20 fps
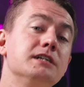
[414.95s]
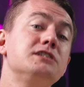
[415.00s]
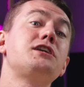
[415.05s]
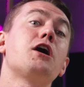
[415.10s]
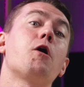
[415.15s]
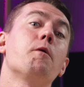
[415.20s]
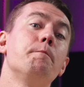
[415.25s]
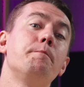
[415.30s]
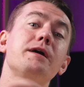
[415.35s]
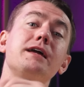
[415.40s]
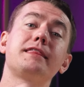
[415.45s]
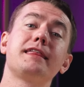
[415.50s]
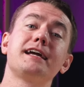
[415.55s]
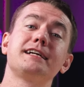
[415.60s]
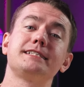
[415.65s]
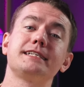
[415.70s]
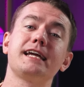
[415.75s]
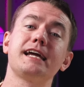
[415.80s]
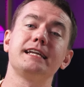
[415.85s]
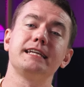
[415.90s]
So, big
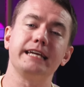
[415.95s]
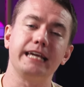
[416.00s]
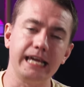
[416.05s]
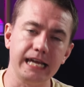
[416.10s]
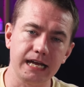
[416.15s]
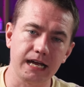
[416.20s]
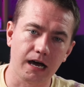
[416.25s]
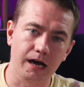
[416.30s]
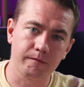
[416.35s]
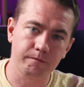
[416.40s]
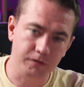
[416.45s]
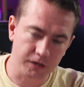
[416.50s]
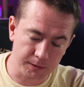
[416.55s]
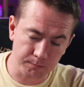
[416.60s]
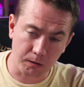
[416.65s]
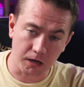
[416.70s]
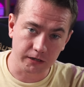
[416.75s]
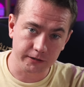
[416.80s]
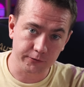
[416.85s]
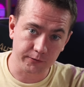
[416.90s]
thanks again to Geekom for
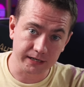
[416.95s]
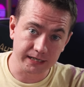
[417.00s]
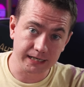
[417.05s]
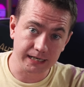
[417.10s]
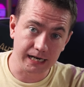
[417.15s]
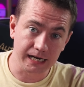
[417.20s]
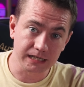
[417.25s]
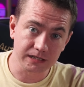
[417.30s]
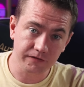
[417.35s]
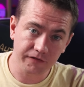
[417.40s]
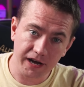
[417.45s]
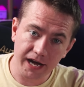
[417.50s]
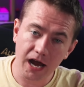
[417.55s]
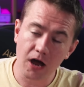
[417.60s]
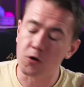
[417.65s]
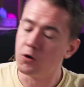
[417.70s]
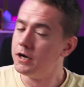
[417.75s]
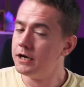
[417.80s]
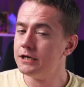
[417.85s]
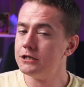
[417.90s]
sponsoring today's
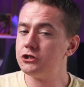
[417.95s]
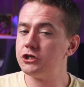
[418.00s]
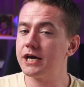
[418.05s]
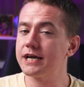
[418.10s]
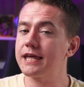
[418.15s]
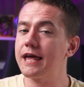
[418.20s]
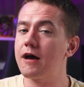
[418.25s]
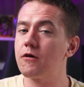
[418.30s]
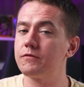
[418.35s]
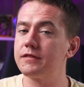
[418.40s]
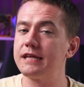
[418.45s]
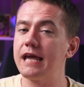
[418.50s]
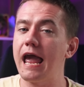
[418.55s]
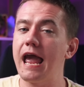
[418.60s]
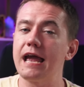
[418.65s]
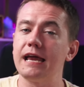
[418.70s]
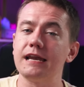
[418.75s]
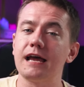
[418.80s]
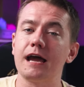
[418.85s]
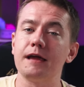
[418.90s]
video. Check out the
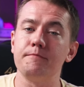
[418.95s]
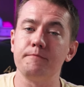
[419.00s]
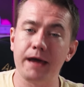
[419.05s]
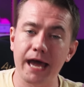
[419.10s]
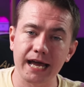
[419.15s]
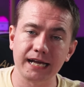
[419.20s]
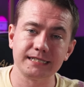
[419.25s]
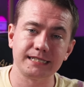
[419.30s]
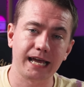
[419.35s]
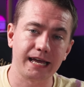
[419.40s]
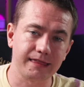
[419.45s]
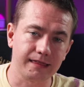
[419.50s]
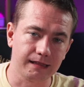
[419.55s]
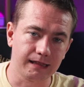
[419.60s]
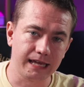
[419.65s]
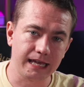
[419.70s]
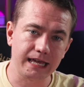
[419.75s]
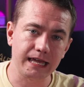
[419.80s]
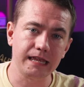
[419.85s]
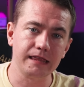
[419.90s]
A9 Max at a
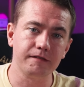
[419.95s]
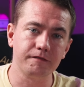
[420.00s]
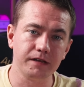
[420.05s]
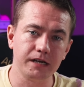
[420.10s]
link in the